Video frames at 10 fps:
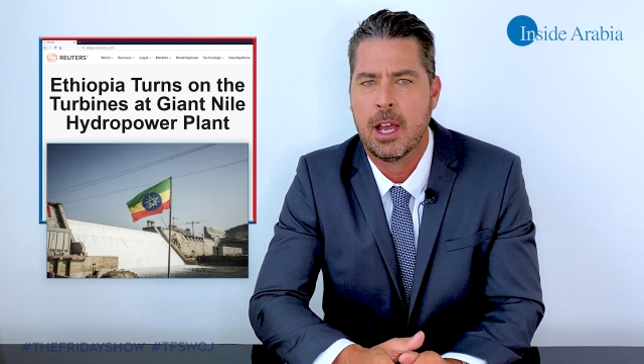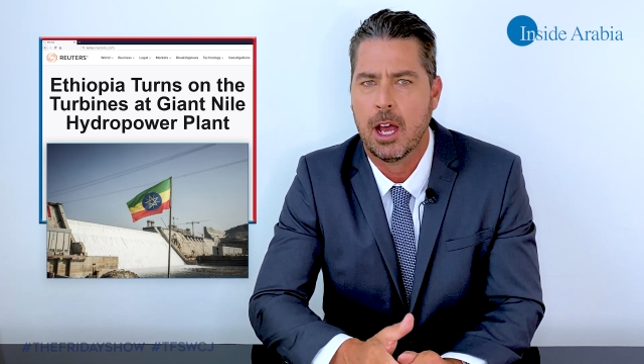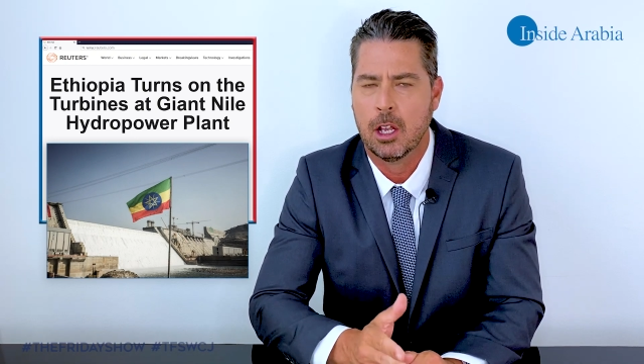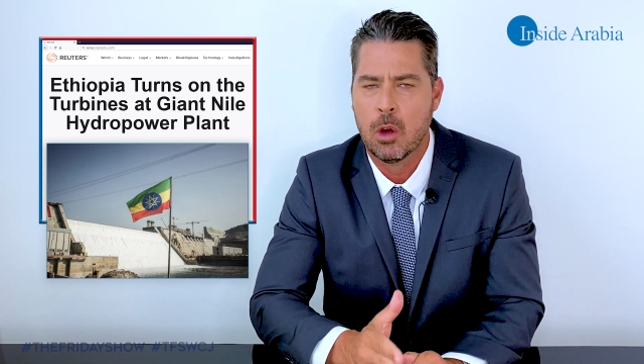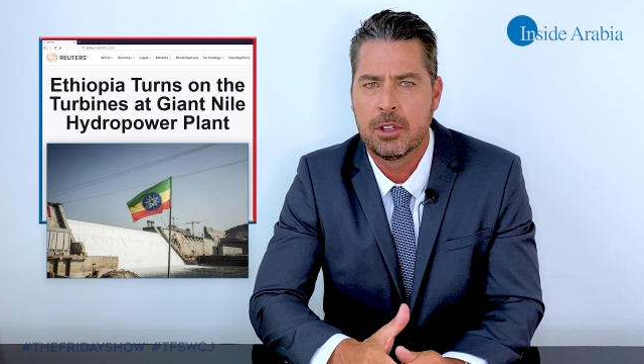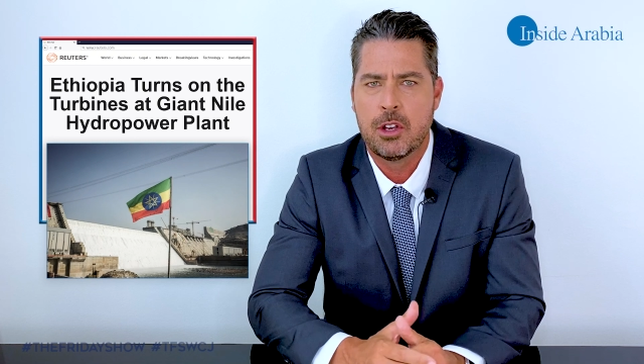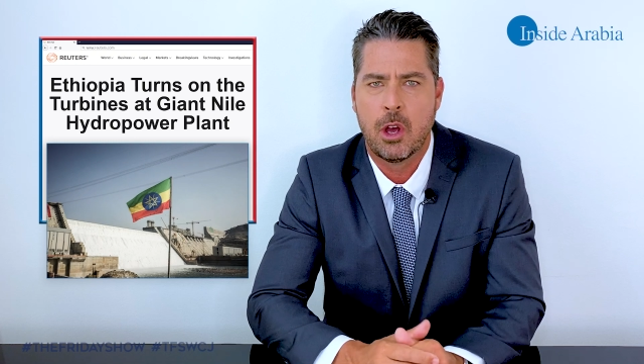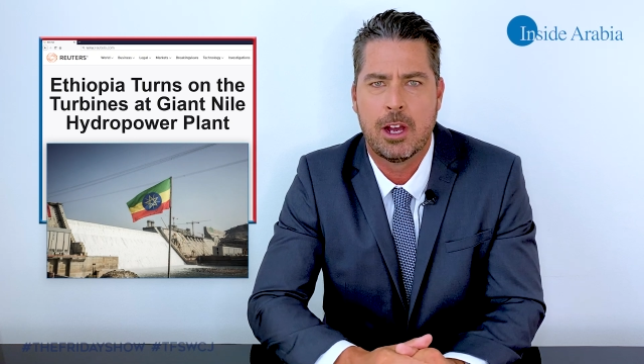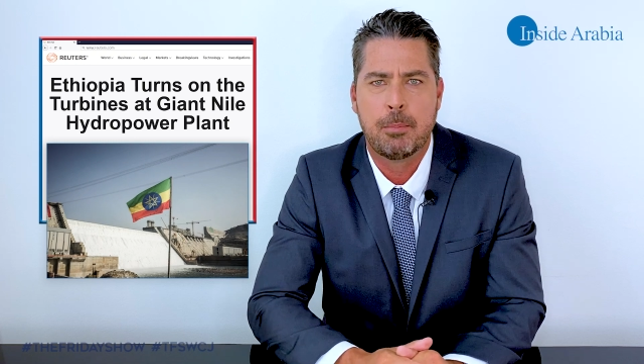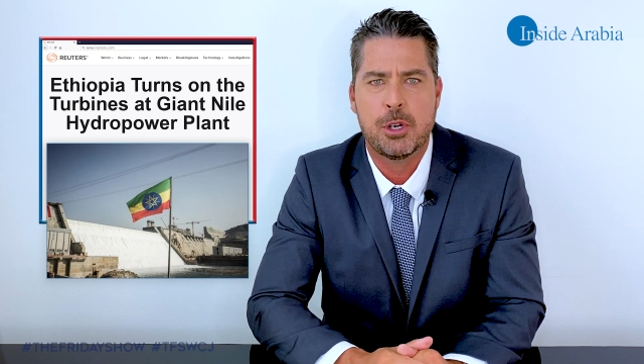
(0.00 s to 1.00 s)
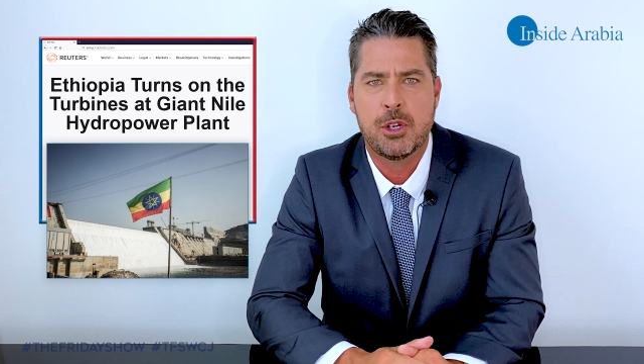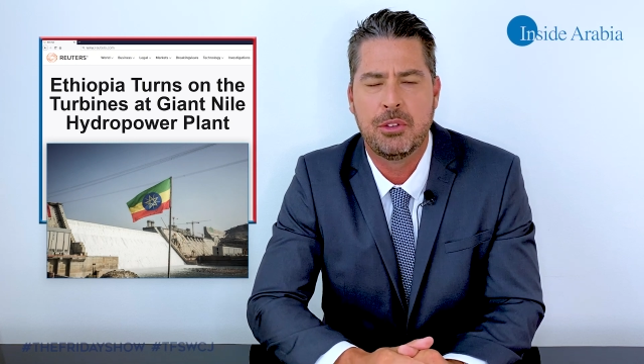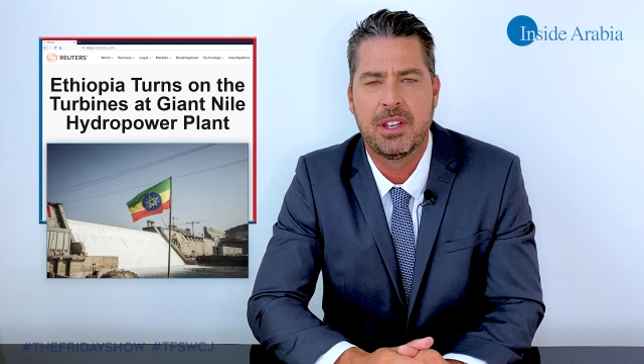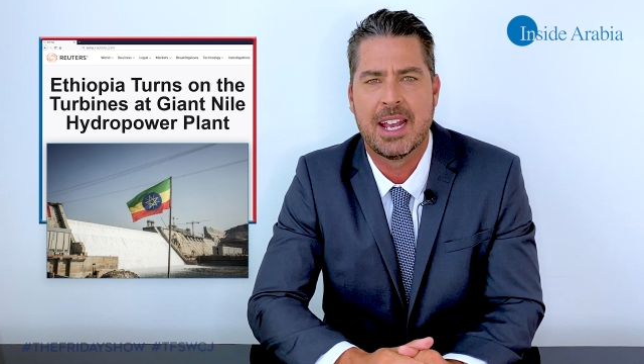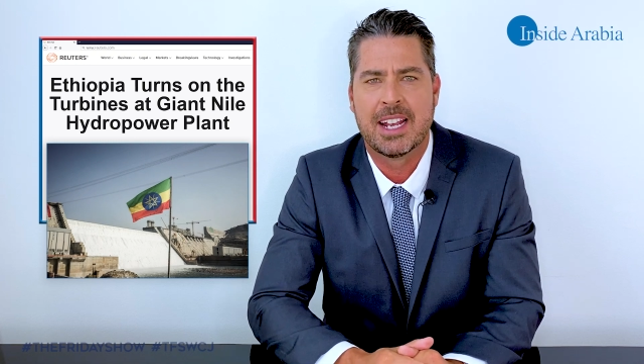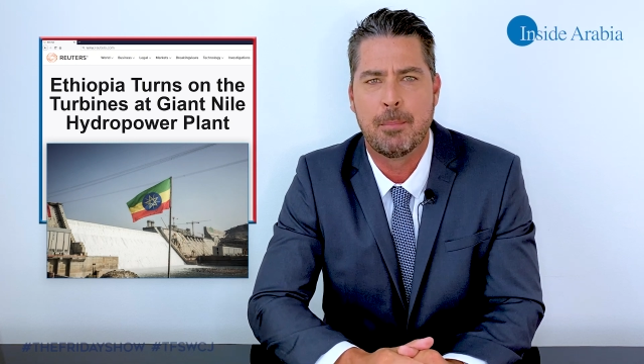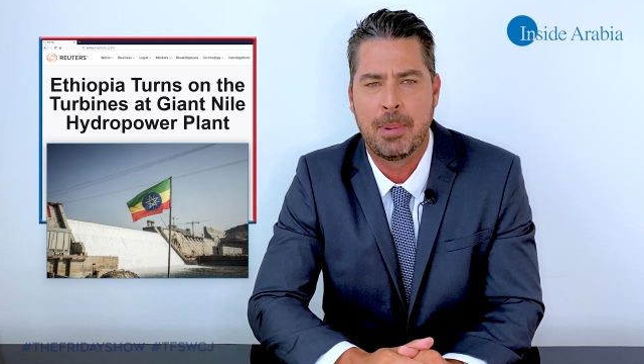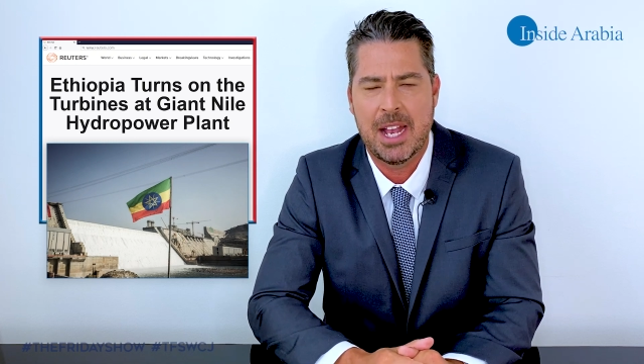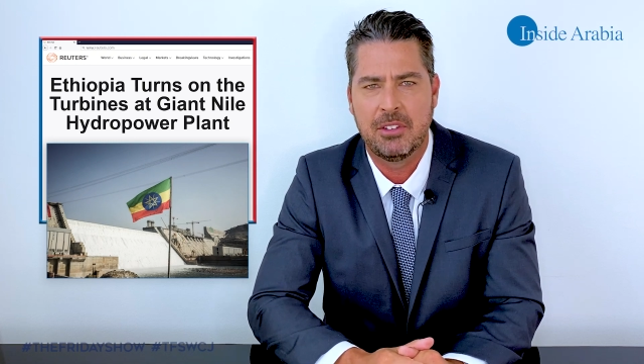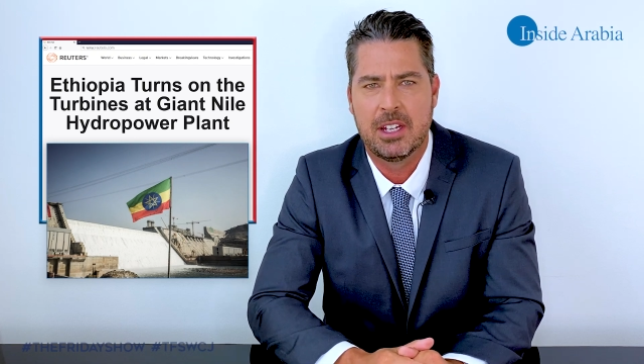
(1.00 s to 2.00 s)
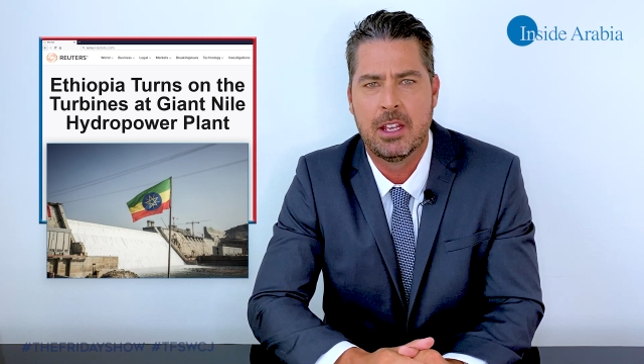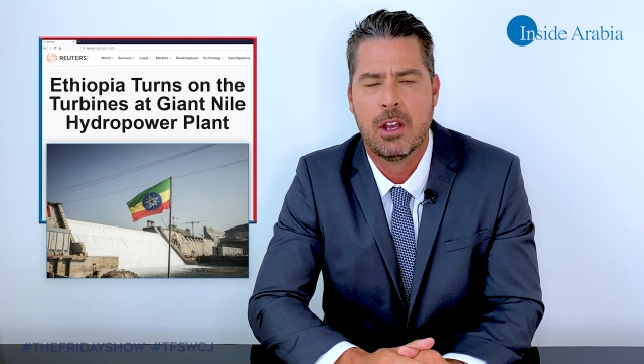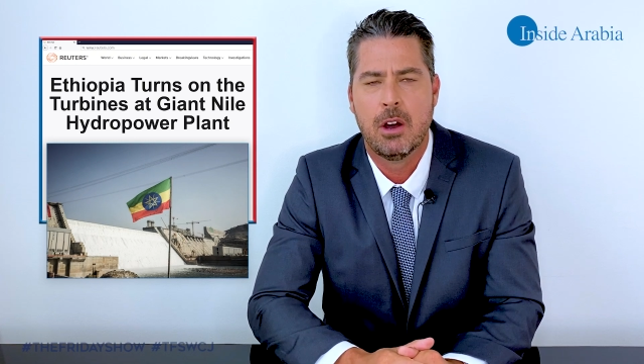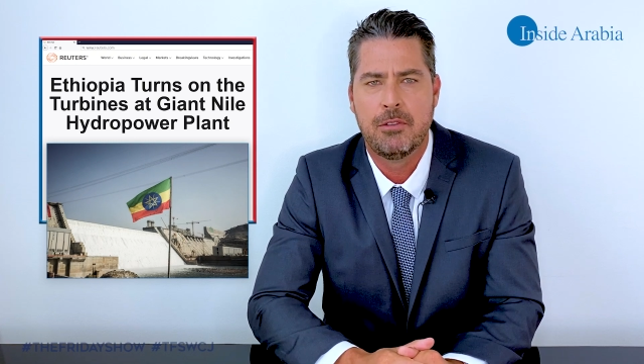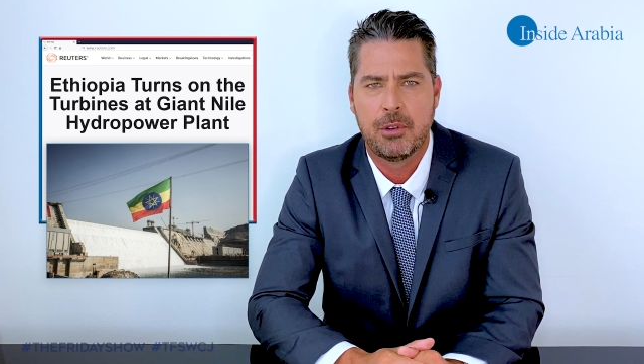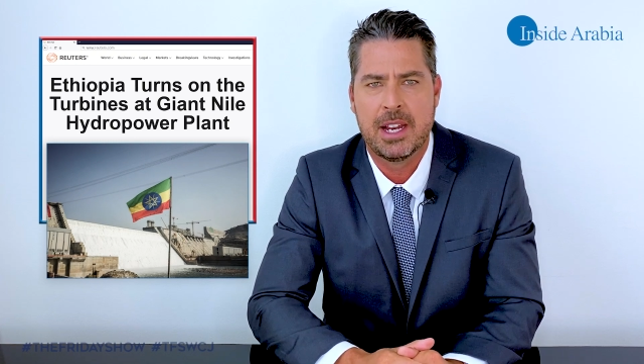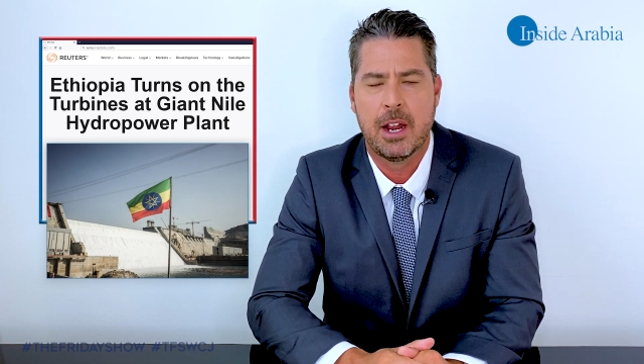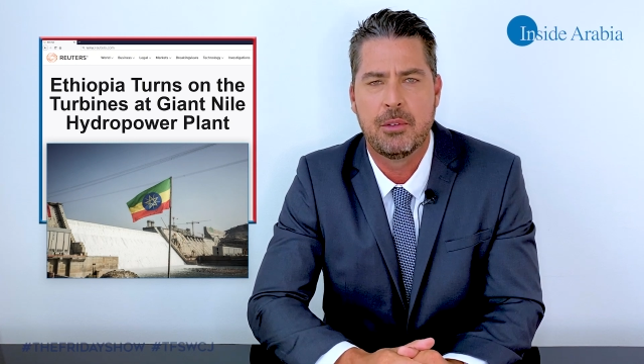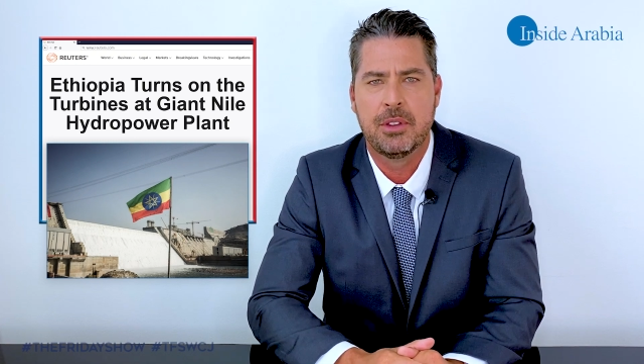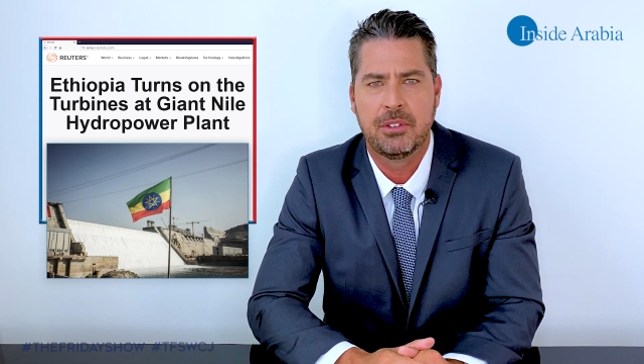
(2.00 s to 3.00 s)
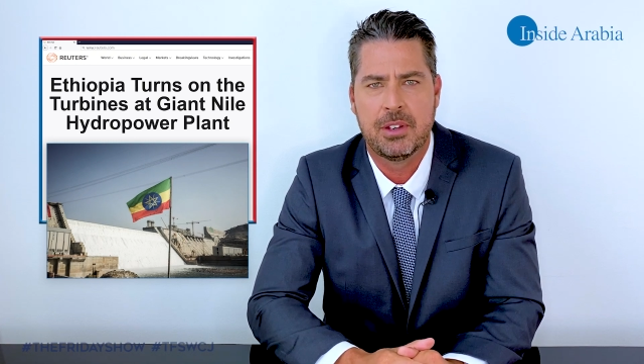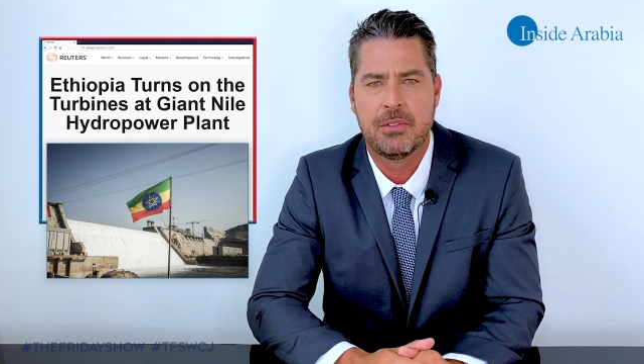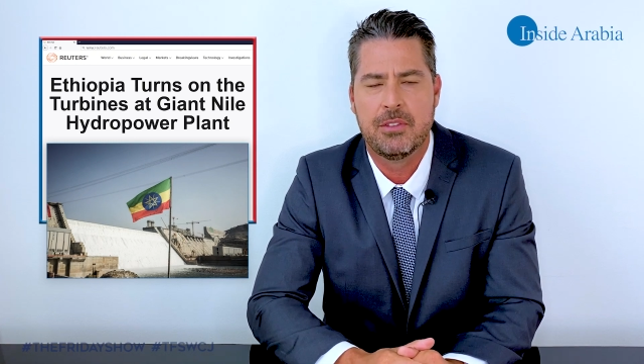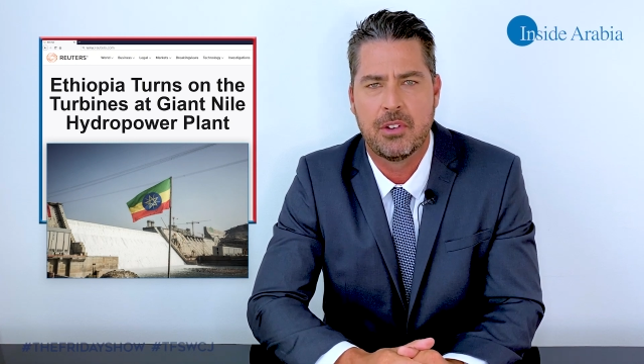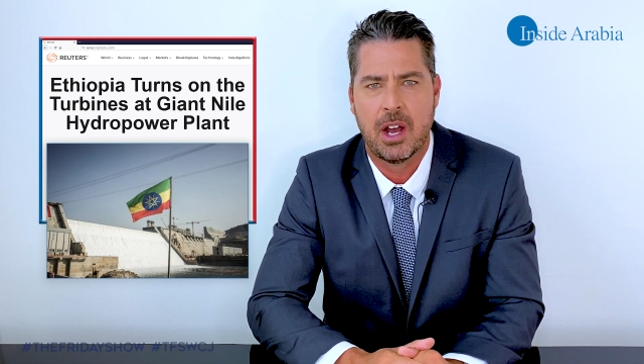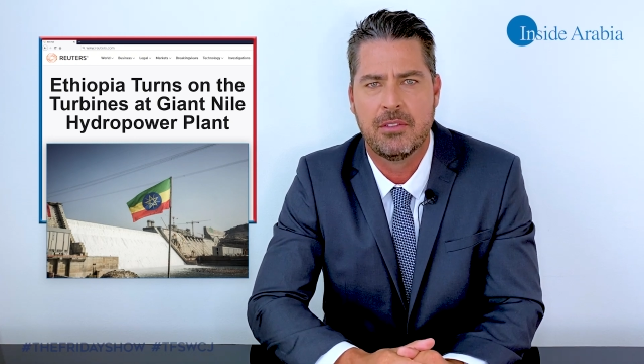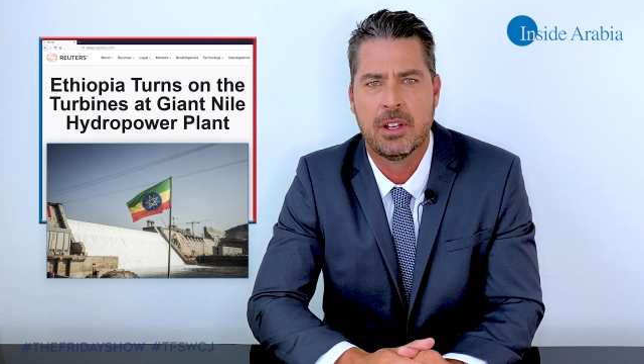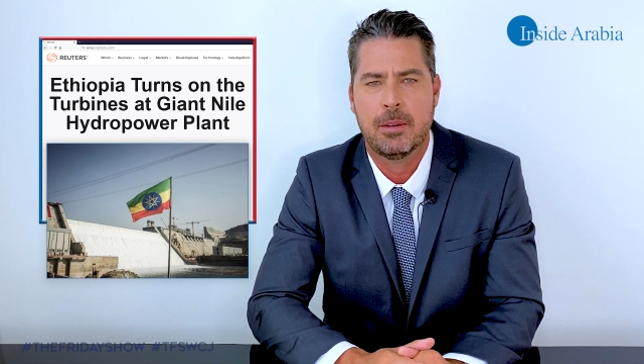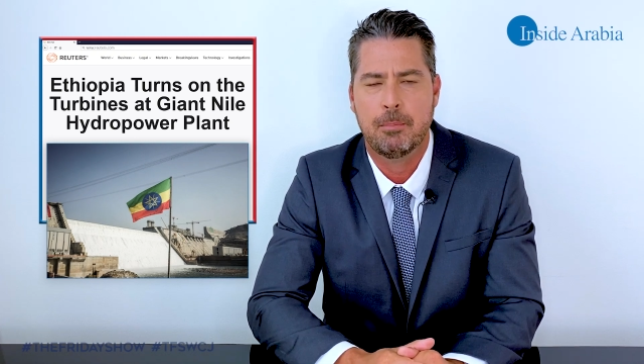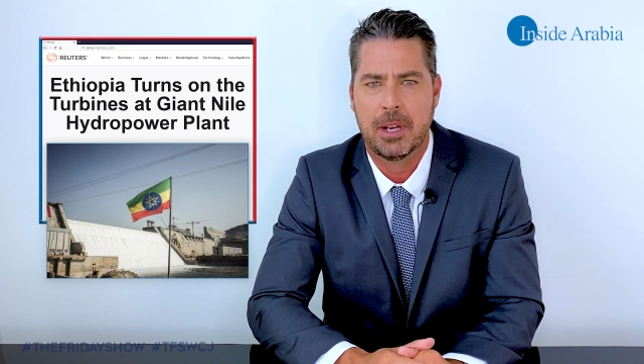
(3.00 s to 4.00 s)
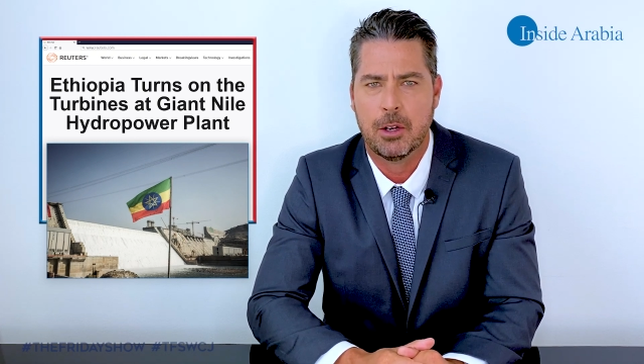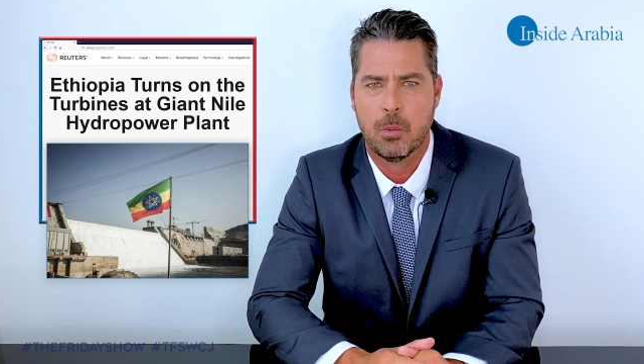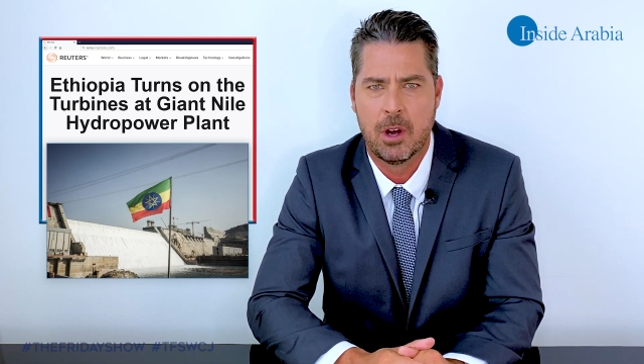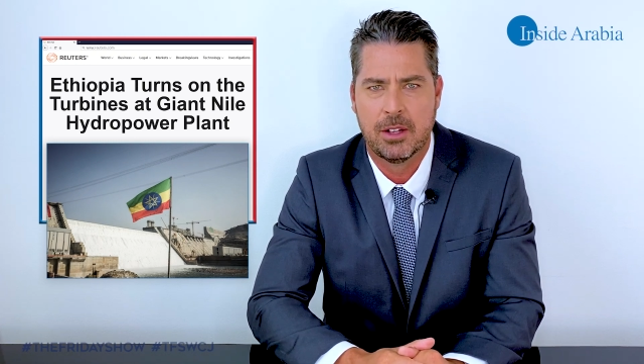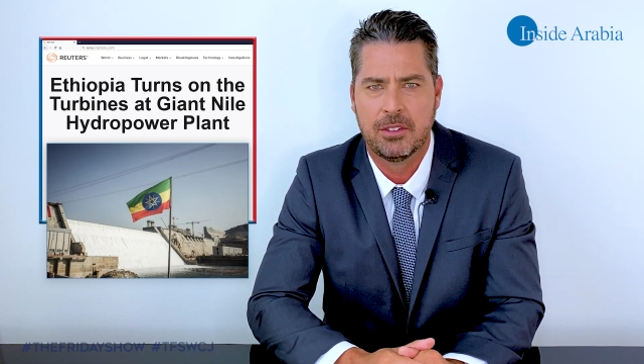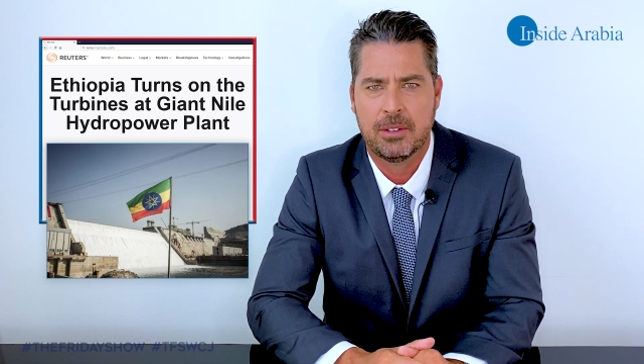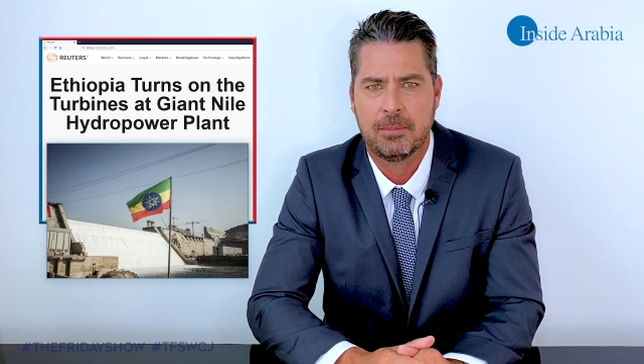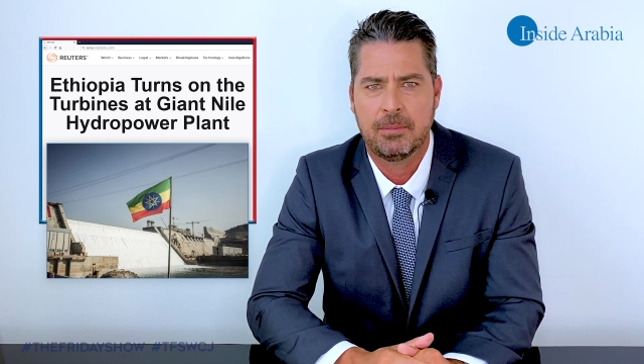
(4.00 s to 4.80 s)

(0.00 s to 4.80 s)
along the Nile, producing a capacity of 375 megawatts.